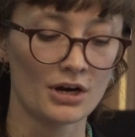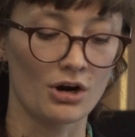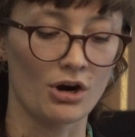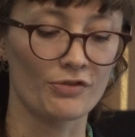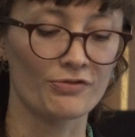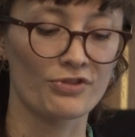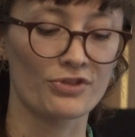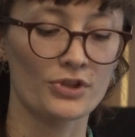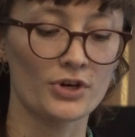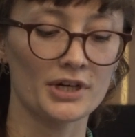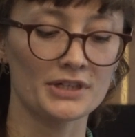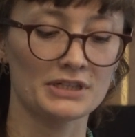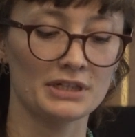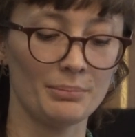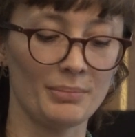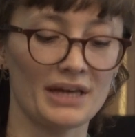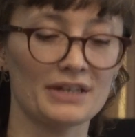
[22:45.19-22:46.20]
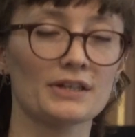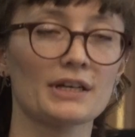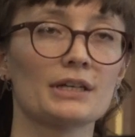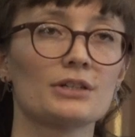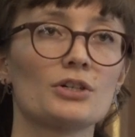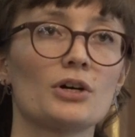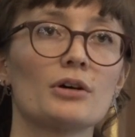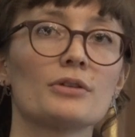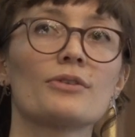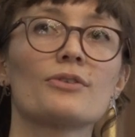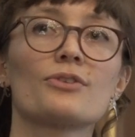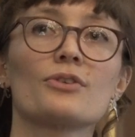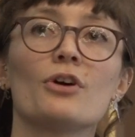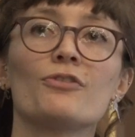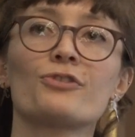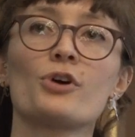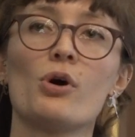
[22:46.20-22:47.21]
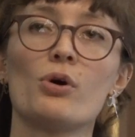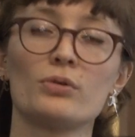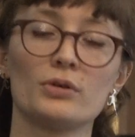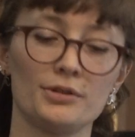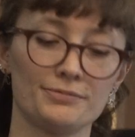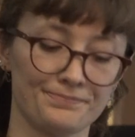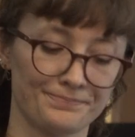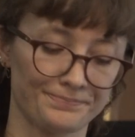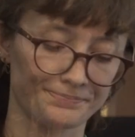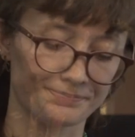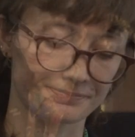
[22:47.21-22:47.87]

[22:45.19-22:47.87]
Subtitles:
of 30 metric tons of coal.